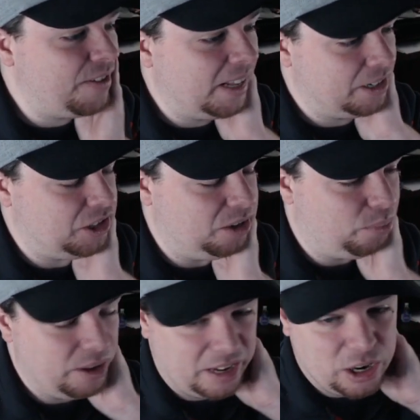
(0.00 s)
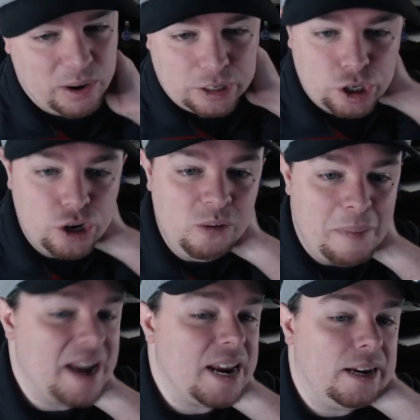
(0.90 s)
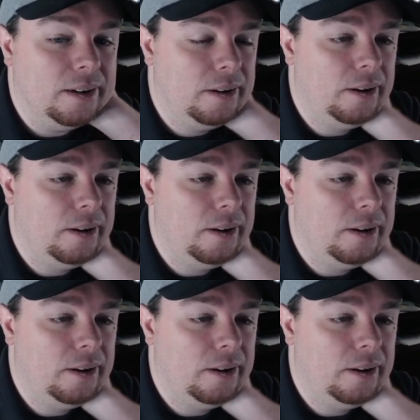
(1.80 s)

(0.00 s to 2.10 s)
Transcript: feel like at a certain point, like you get too many.